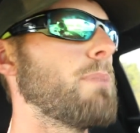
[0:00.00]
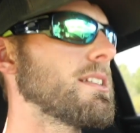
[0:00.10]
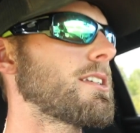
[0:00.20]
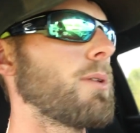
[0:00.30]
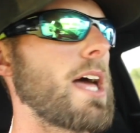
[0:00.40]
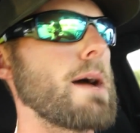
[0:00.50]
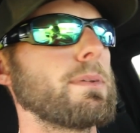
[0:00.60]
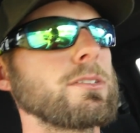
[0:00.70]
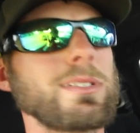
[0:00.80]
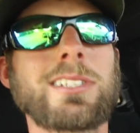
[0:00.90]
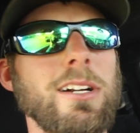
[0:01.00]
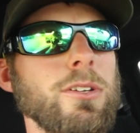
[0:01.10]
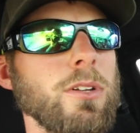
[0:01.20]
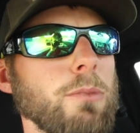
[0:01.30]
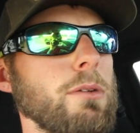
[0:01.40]
basically what happened is we started
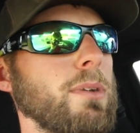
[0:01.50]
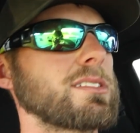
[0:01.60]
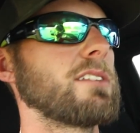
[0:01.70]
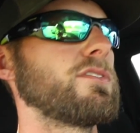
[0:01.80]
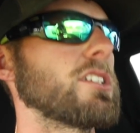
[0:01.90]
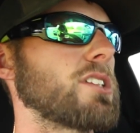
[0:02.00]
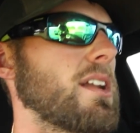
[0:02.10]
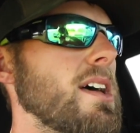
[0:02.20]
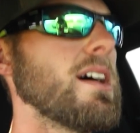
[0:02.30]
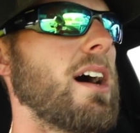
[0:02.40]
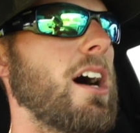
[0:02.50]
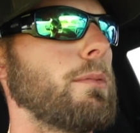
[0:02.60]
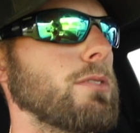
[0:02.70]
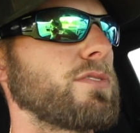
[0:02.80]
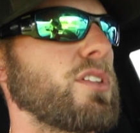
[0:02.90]
doing a little bit musky fishing.
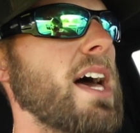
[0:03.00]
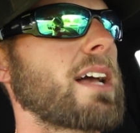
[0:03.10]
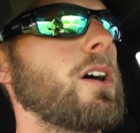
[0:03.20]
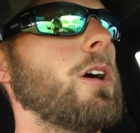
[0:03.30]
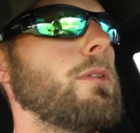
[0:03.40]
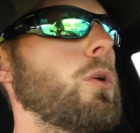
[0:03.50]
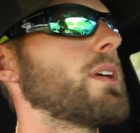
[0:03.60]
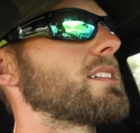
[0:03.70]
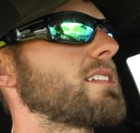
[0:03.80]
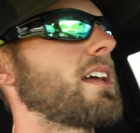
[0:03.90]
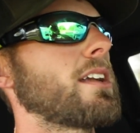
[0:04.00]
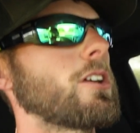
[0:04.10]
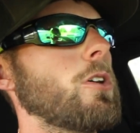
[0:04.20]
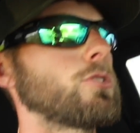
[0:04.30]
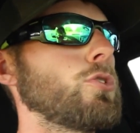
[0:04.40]
It was flat, calm out. We decided to
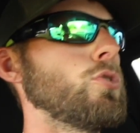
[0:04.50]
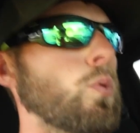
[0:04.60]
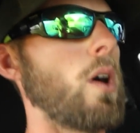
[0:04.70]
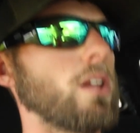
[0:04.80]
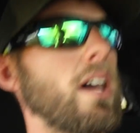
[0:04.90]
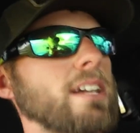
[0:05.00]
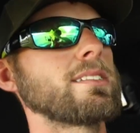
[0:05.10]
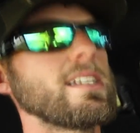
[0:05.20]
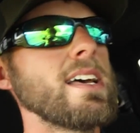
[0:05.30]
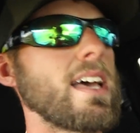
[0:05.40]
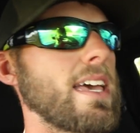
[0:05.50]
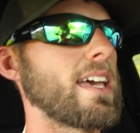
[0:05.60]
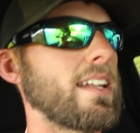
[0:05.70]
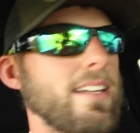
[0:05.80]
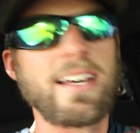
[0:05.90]
go two walleyes,
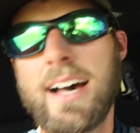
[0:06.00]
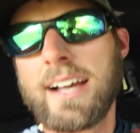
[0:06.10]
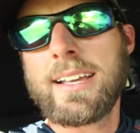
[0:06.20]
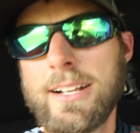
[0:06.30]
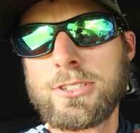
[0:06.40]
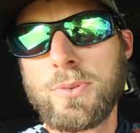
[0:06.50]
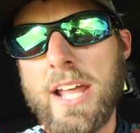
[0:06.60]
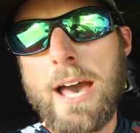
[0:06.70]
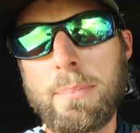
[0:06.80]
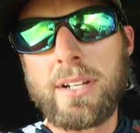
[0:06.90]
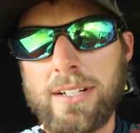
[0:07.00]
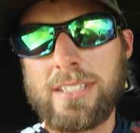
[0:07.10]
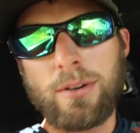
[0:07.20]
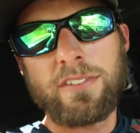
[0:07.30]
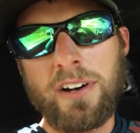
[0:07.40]
and here's what happened, here's
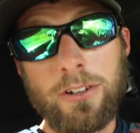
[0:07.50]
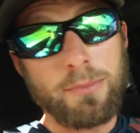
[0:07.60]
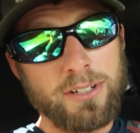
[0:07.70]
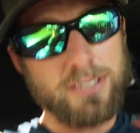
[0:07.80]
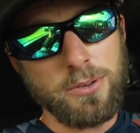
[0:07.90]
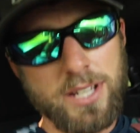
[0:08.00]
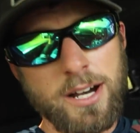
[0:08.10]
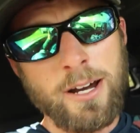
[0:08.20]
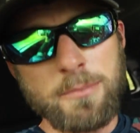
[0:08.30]
how we found them, here's how we caught